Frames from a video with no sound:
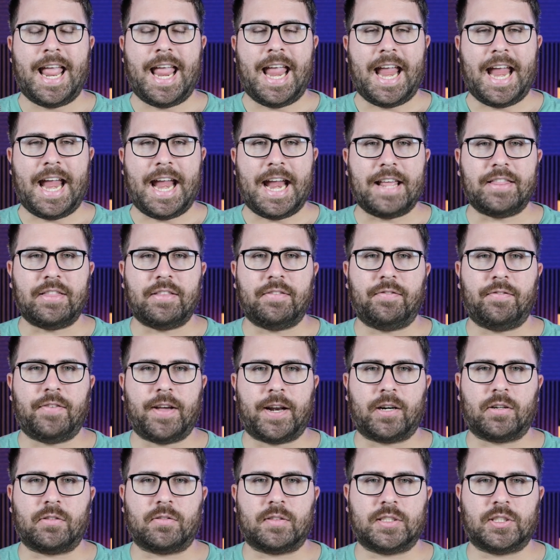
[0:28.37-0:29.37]
and the
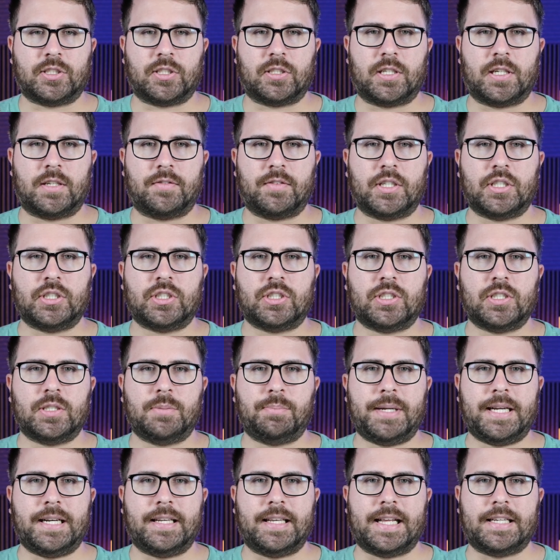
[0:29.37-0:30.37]
Federal Reserve
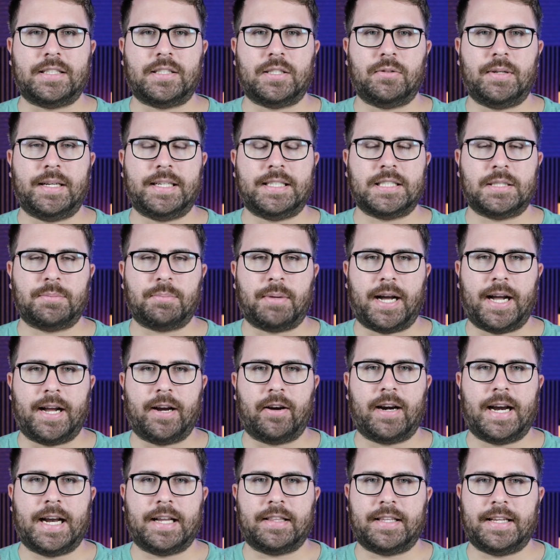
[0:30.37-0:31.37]
should be let to
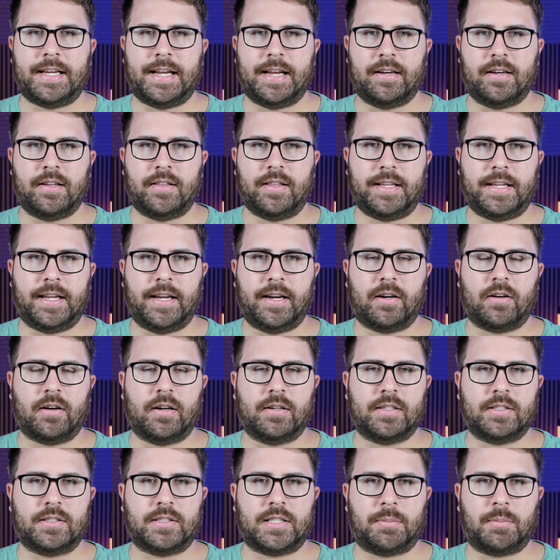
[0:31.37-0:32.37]
expire at the end of the year
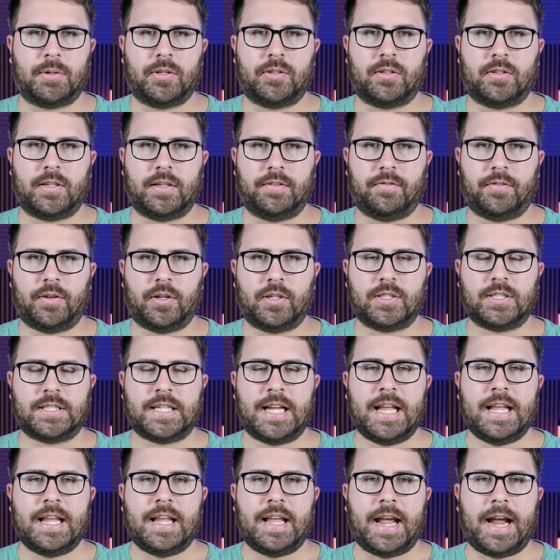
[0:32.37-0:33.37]
on December 31st,
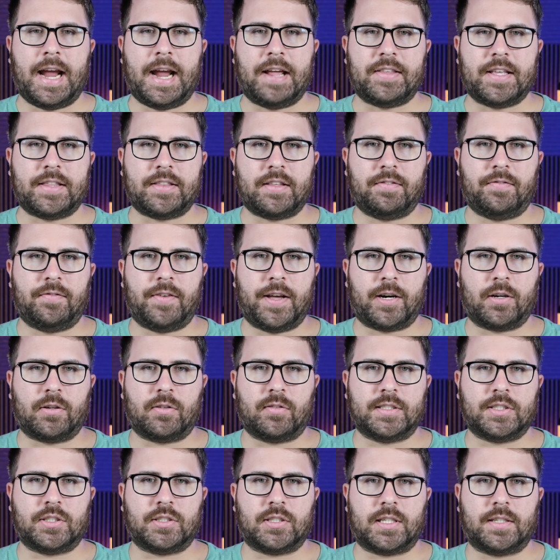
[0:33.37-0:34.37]
and that the Federal
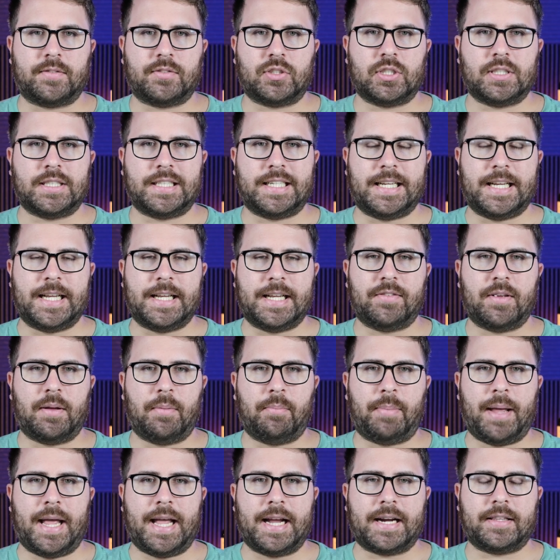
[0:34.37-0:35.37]
Reserve should give
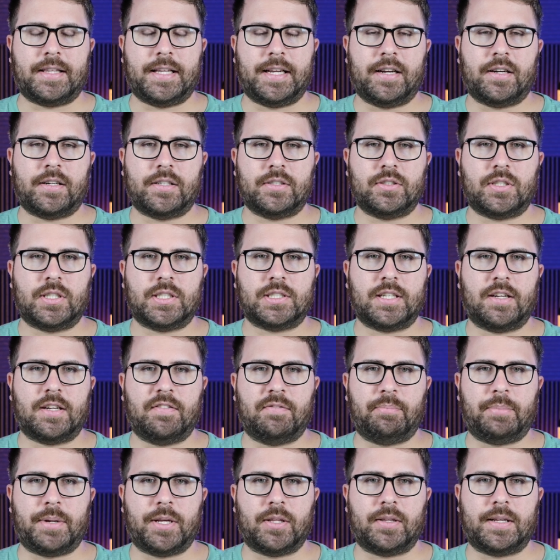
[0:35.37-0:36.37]
back the hundreds
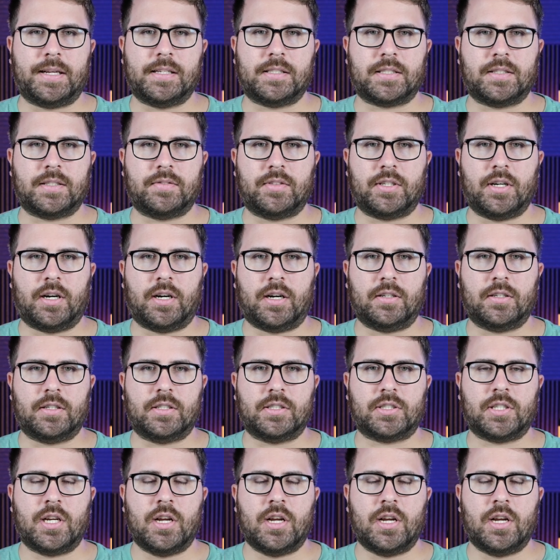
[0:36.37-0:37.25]
of billions of dollars